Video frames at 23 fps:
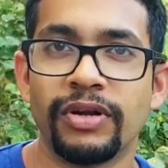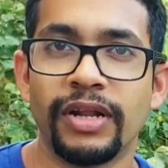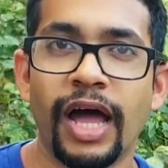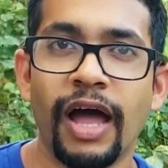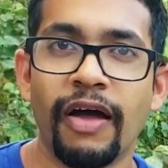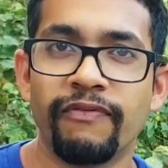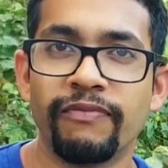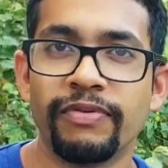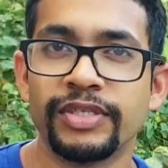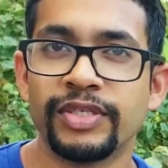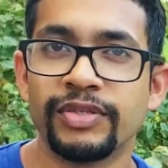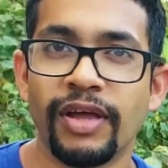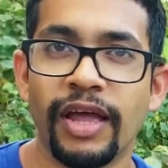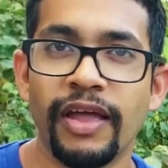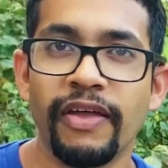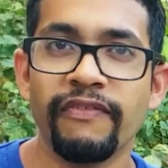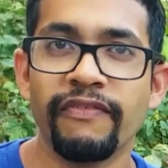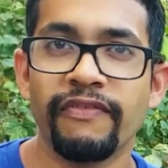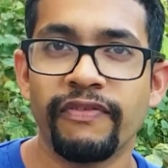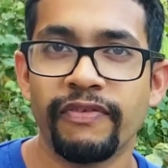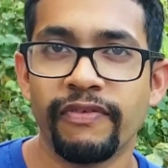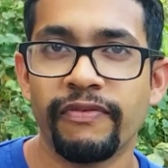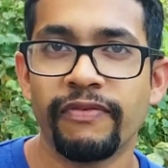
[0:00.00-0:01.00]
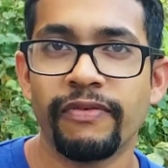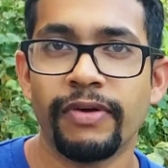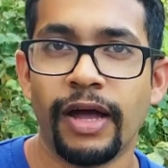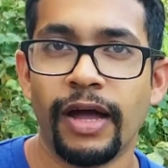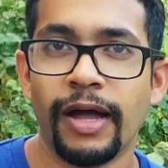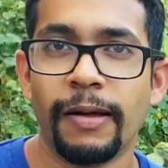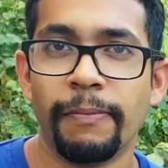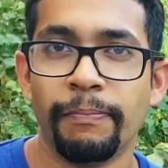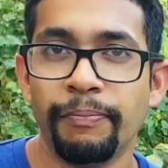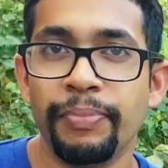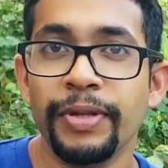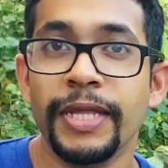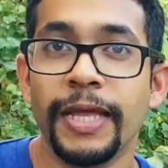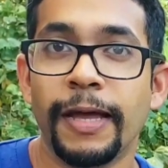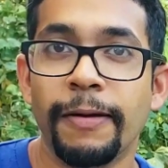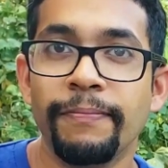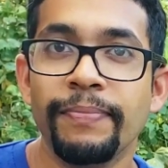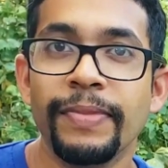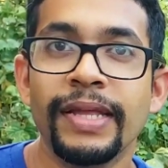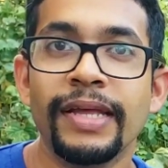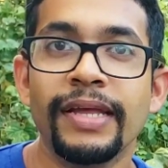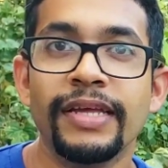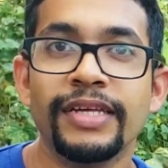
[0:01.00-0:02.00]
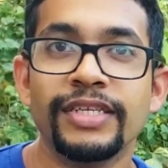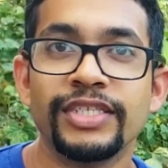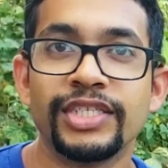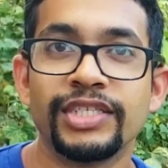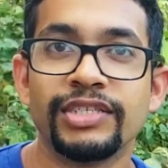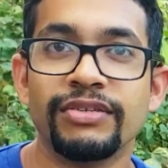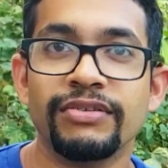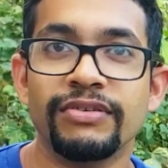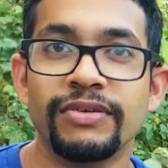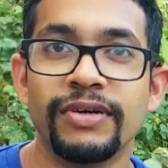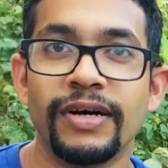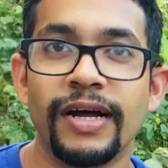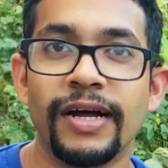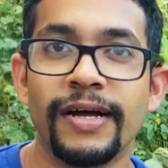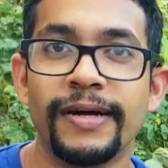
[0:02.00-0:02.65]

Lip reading: 5:30 p.m. So